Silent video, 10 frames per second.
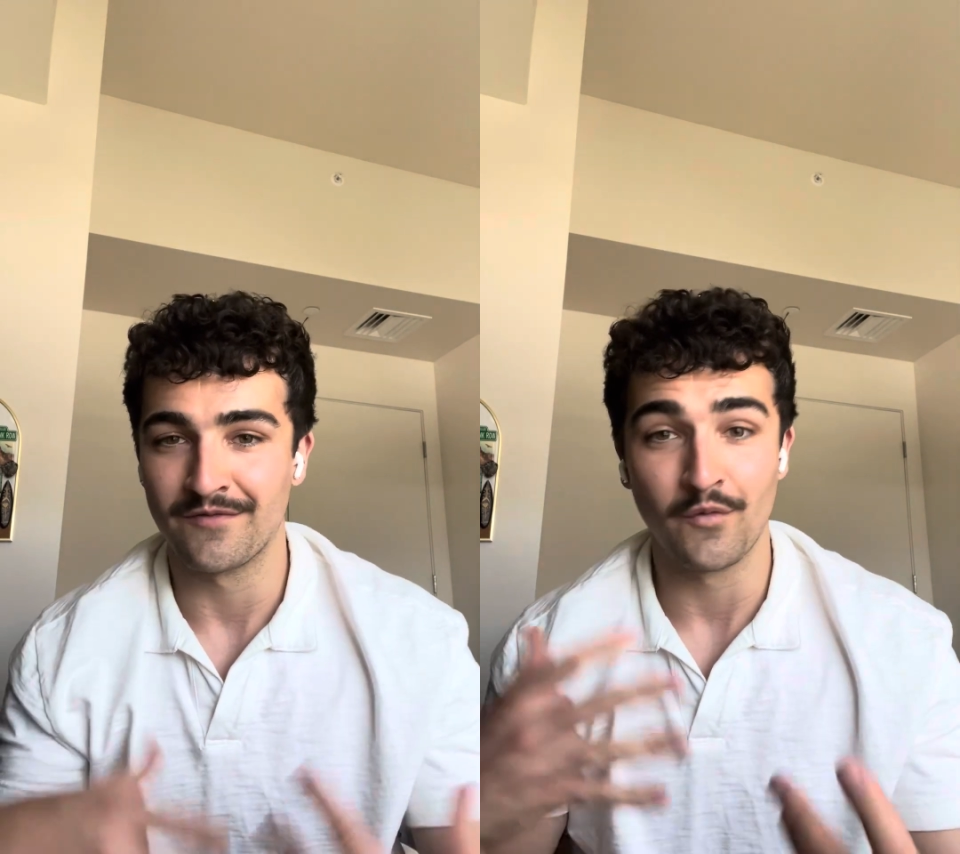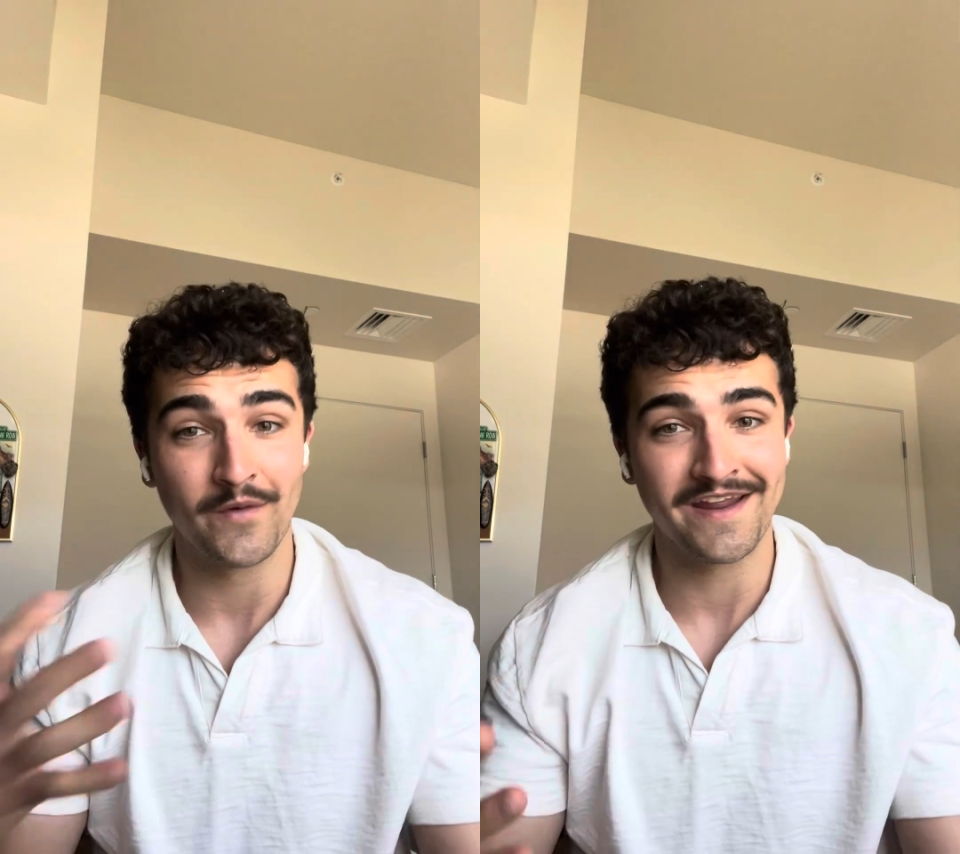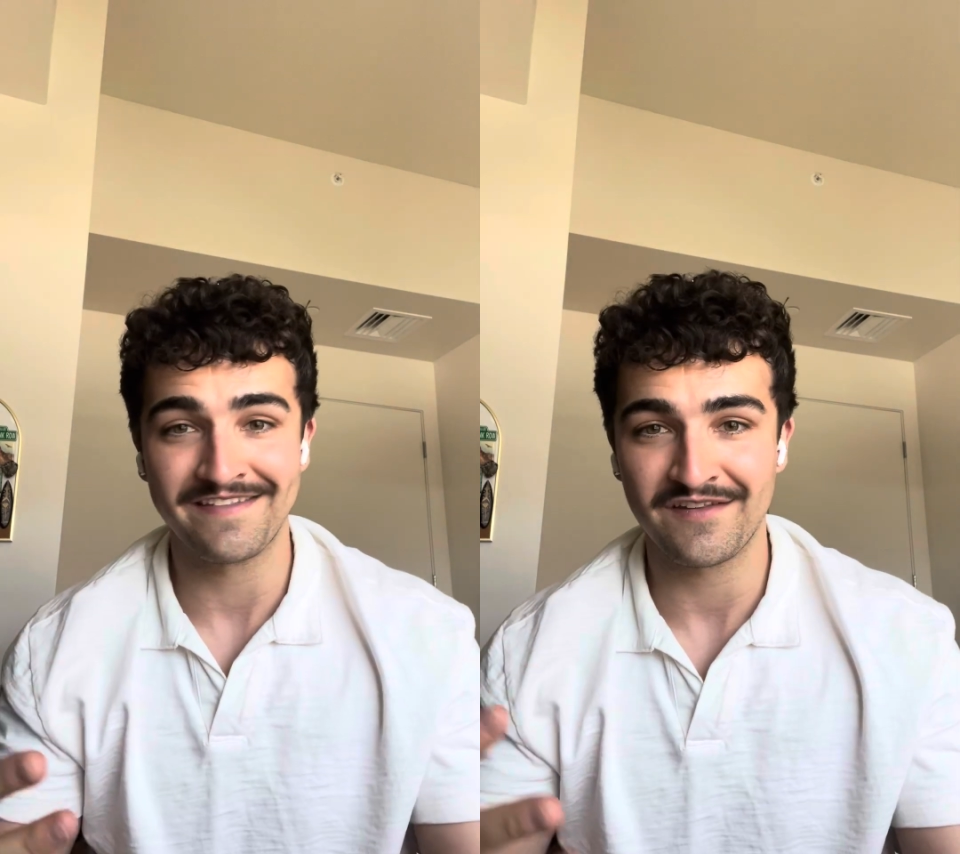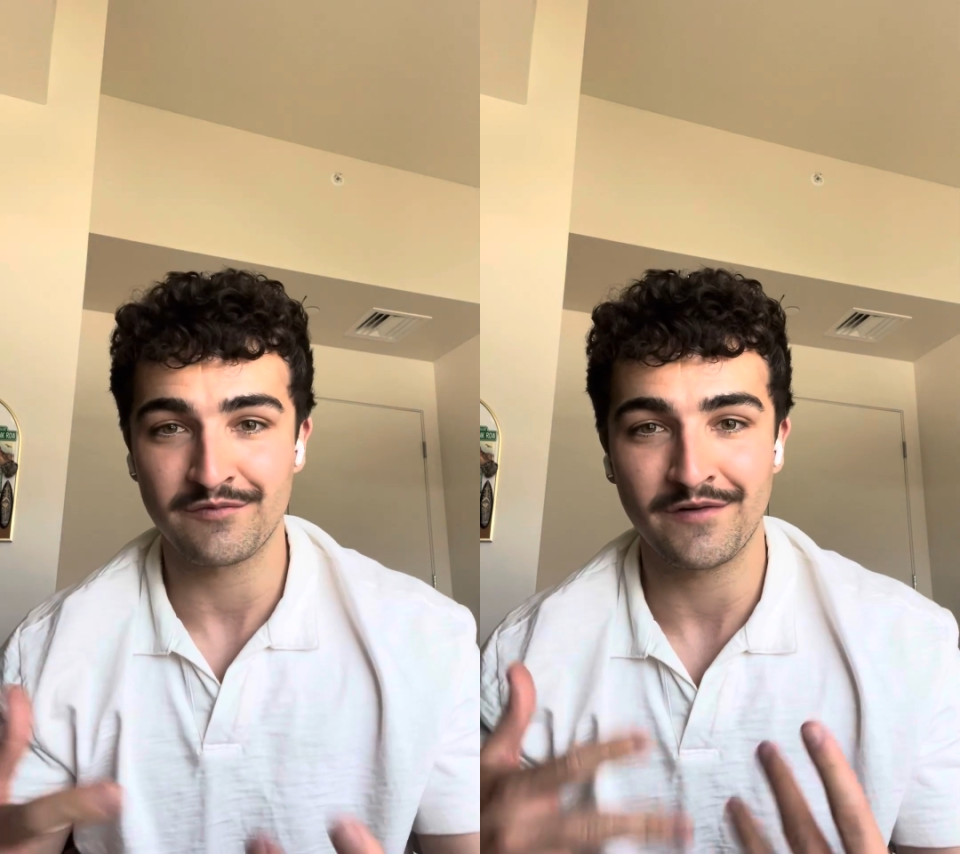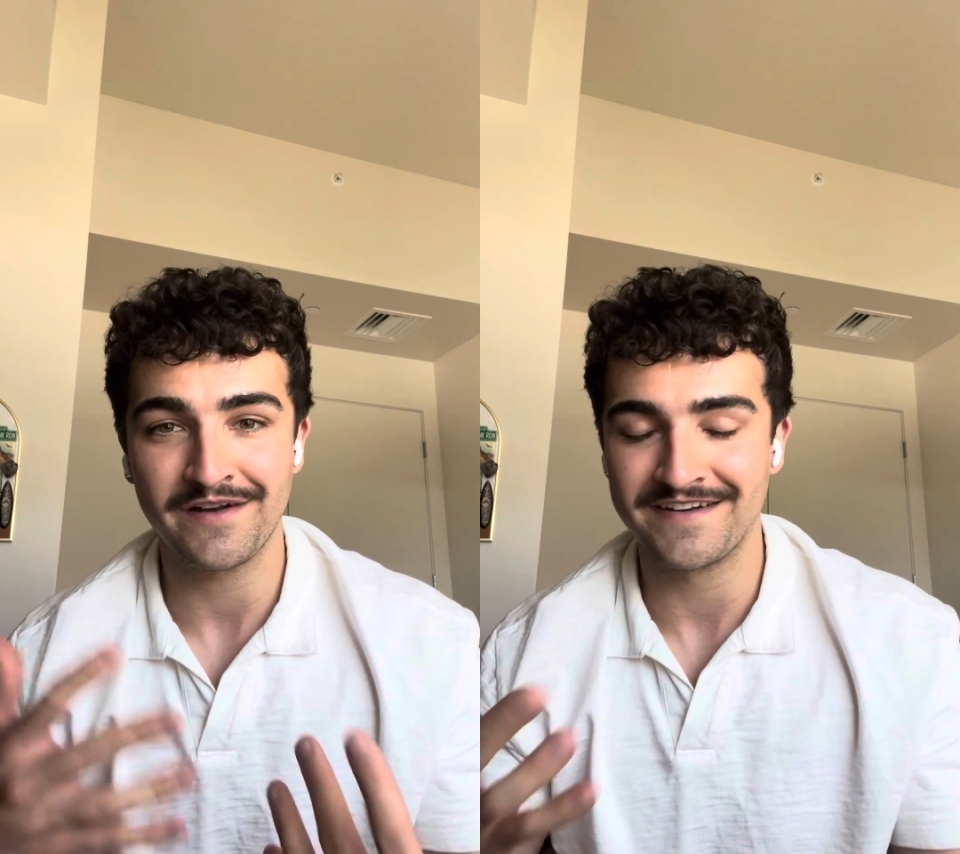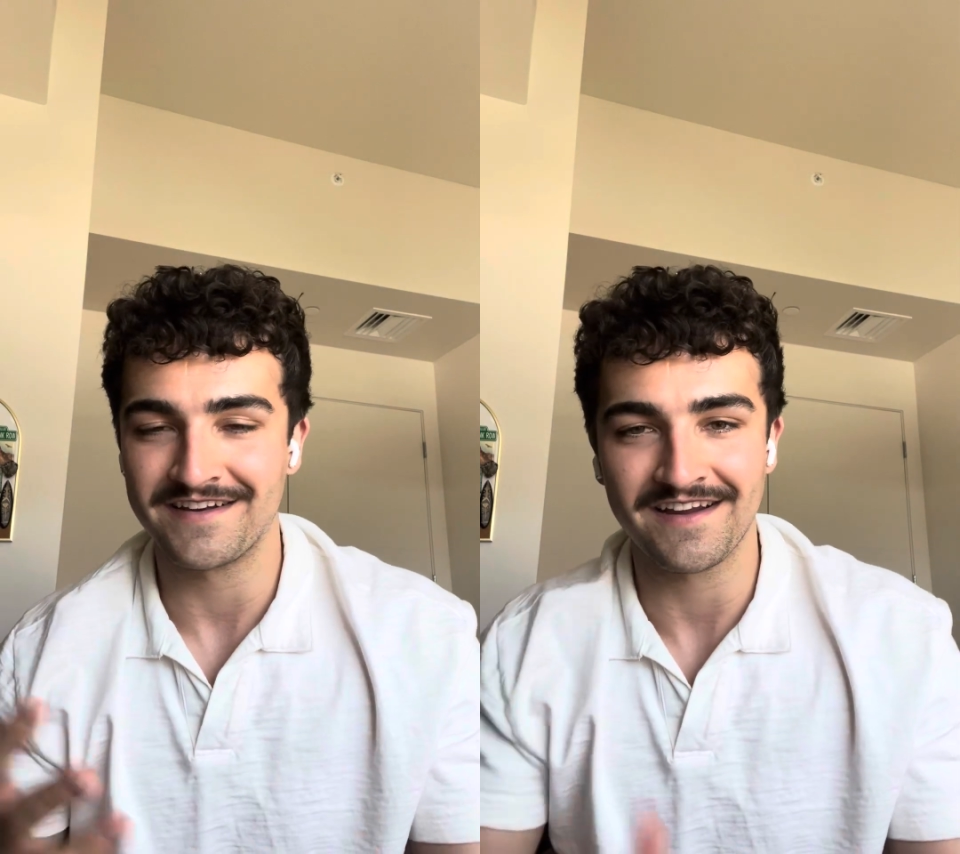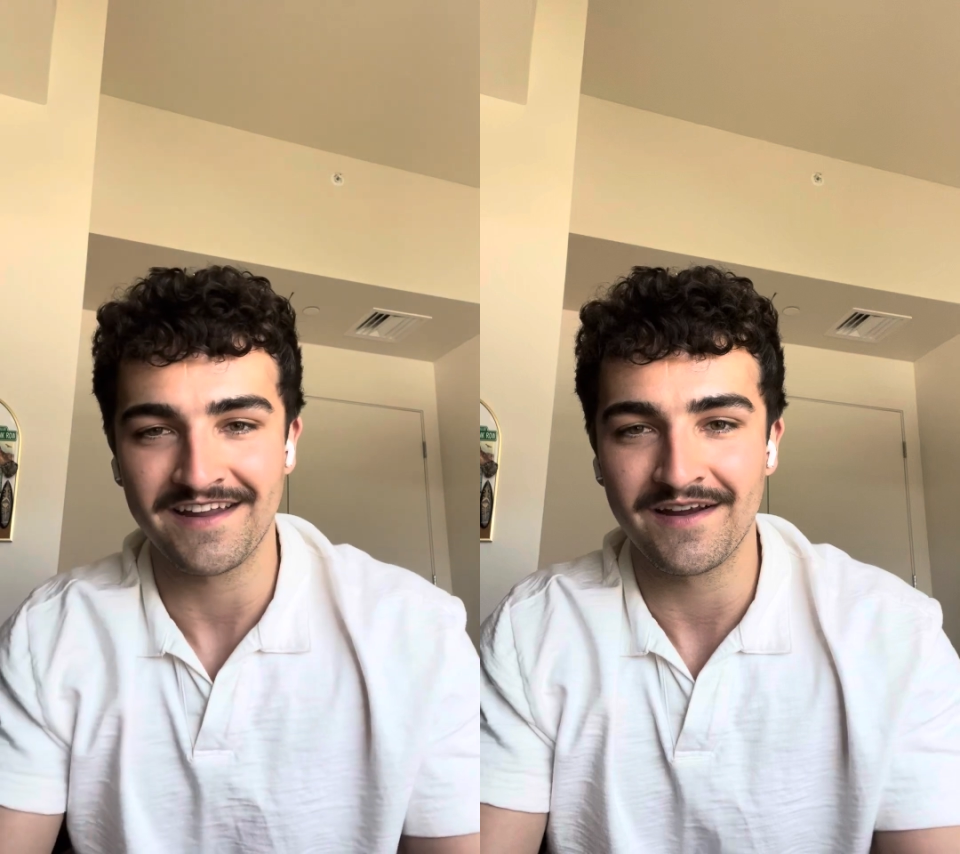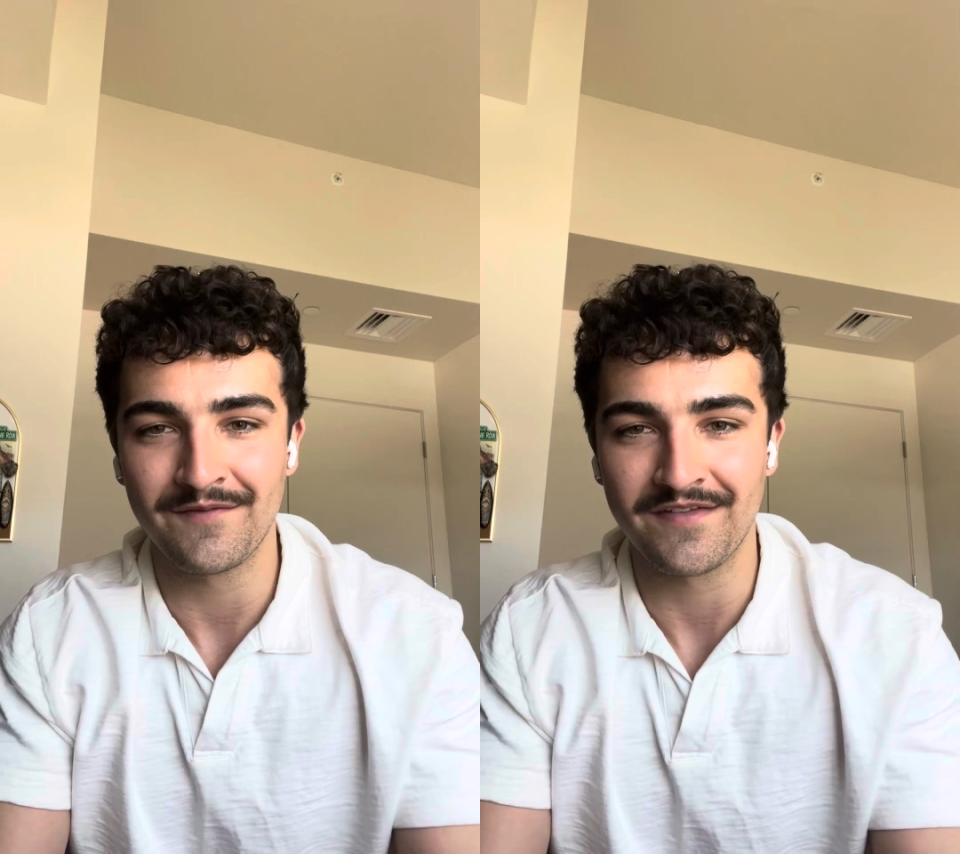winging this one and
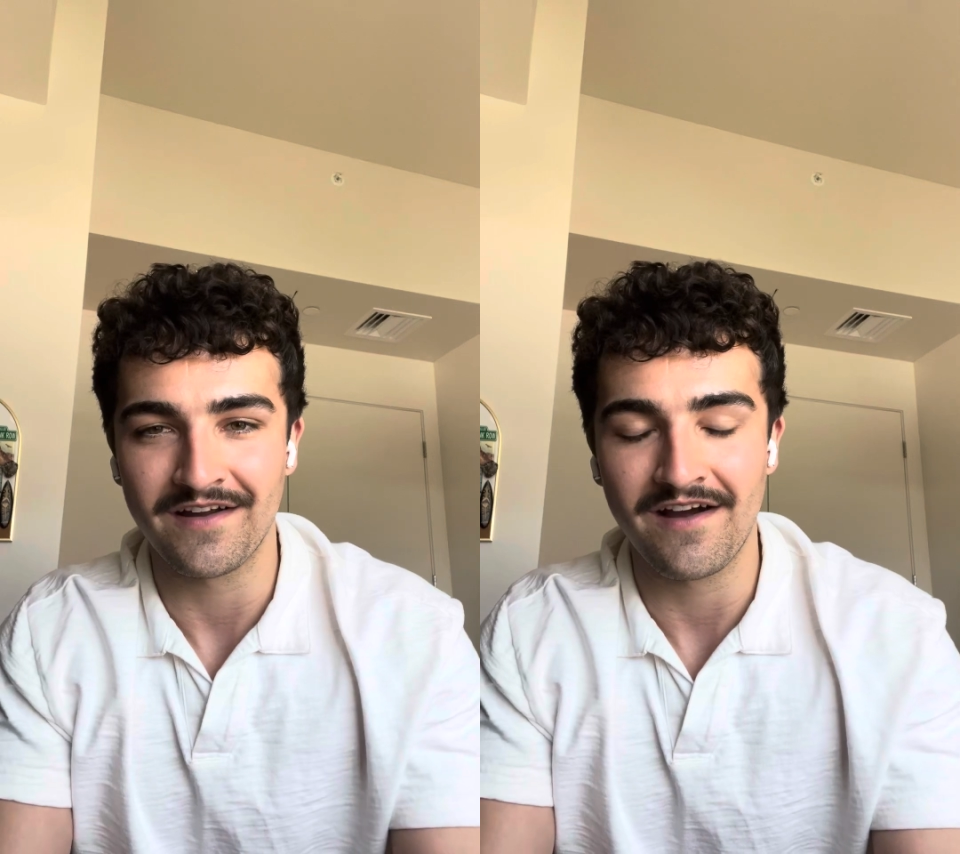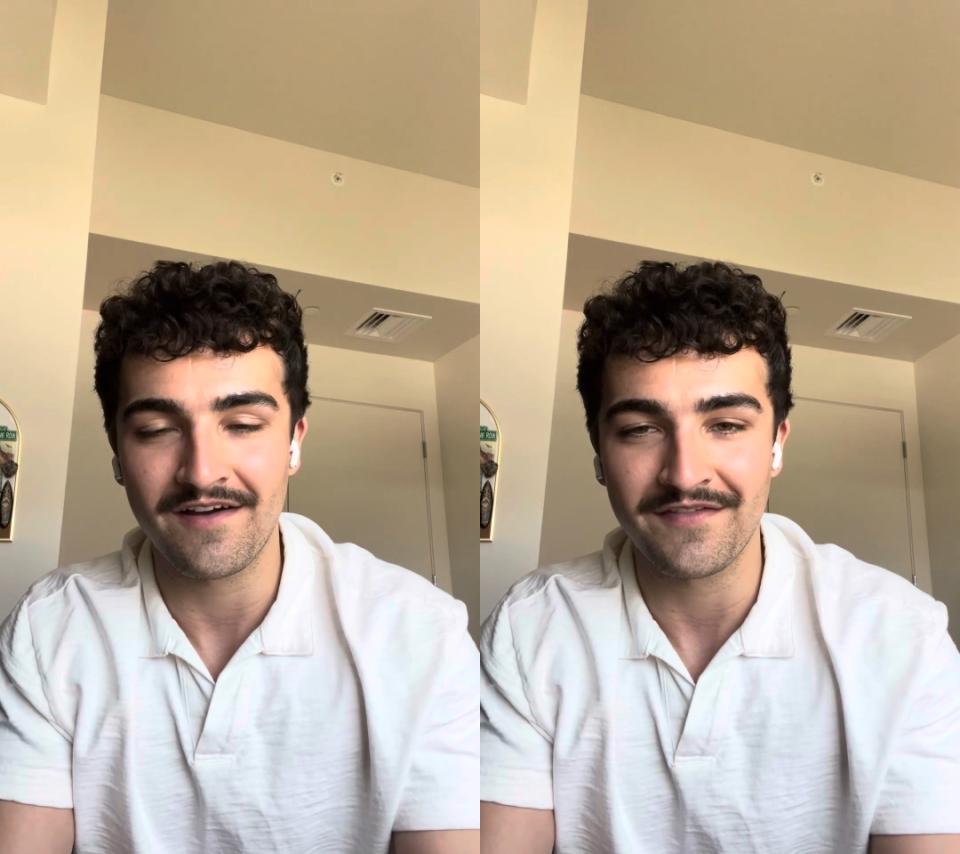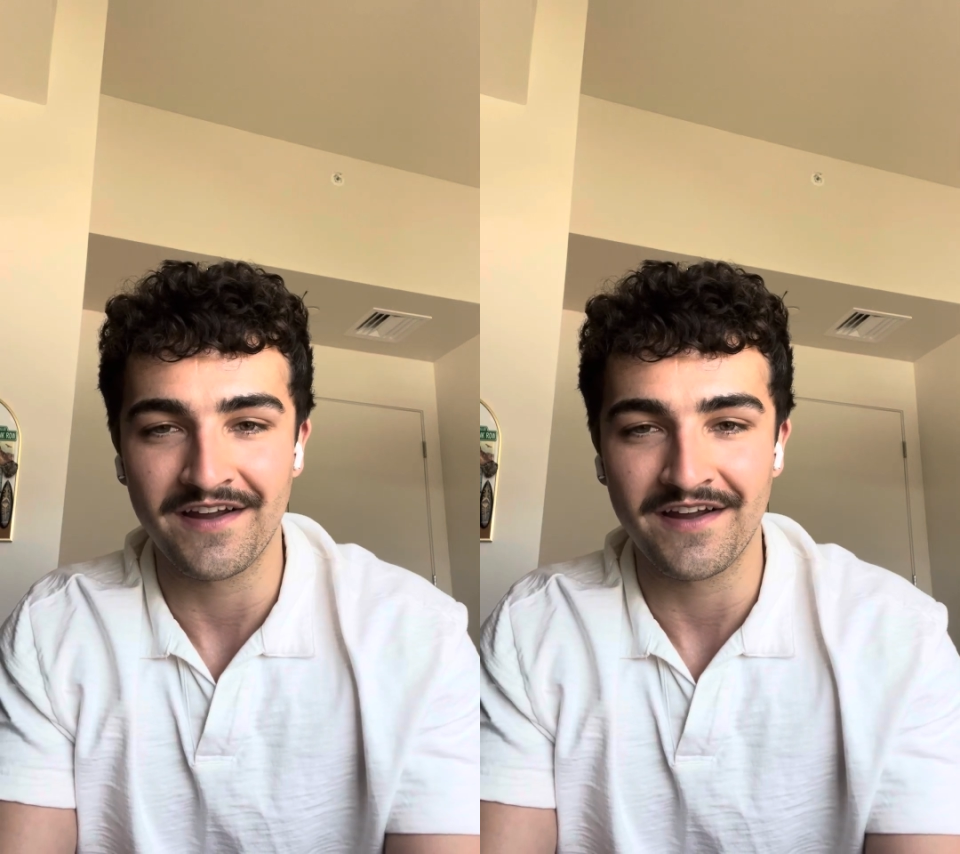talking off